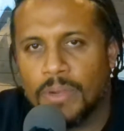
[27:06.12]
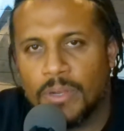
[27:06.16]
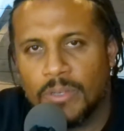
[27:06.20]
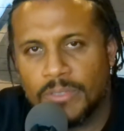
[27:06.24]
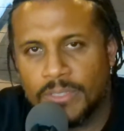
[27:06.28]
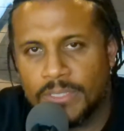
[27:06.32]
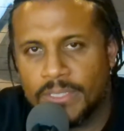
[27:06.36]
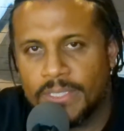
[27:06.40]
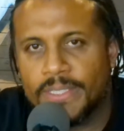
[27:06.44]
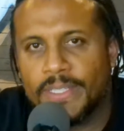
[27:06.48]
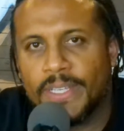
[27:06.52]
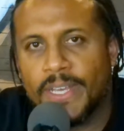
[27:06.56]
the
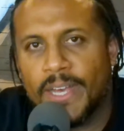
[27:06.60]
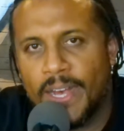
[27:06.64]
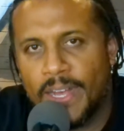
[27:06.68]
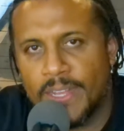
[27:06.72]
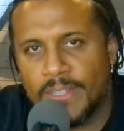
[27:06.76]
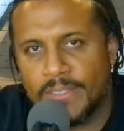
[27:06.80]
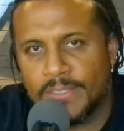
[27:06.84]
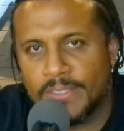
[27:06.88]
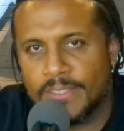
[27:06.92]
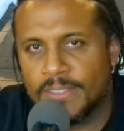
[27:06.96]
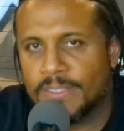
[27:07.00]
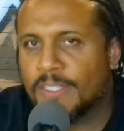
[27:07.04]
pros and
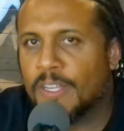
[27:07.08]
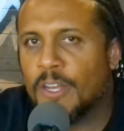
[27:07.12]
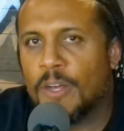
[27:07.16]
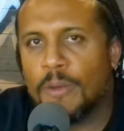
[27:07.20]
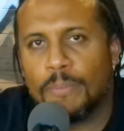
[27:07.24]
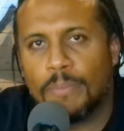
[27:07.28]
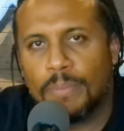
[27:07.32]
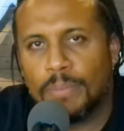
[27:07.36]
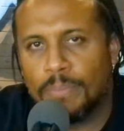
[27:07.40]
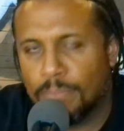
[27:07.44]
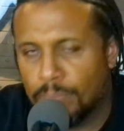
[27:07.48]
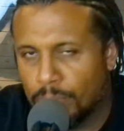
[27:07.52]
cons. It's
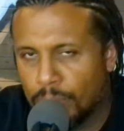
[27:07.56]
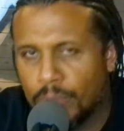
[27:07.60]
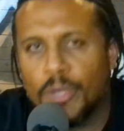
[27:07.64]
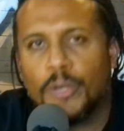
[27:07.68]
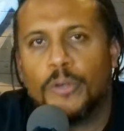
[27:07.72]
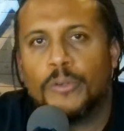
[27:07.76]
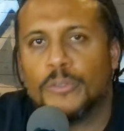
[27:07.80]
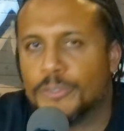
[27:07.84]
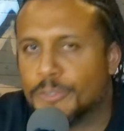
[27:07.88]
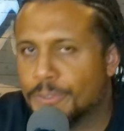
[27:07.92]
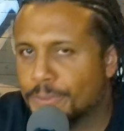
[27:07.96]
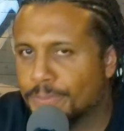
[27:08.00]
all
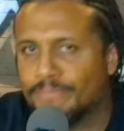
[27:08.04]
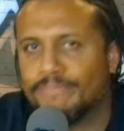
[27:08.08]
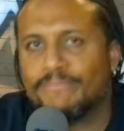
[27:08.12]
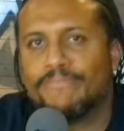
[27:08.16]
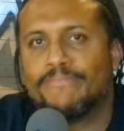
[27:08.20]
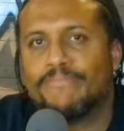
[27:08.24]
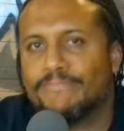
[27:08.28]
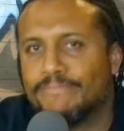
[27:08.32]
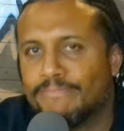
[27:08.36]
pros.